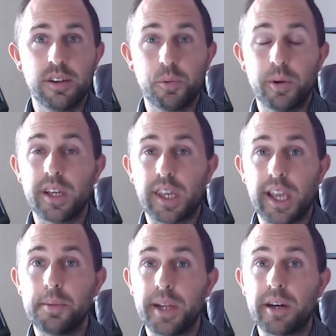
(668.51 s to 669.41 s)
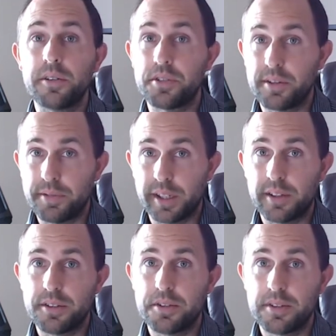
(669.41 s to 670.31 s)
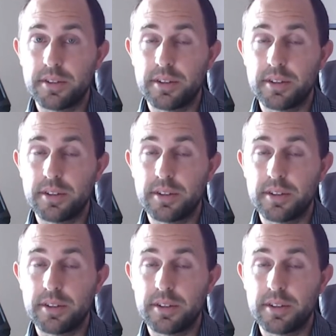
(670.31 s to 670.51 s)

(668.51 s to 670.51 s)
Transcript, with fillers: when it came down to stuff like this.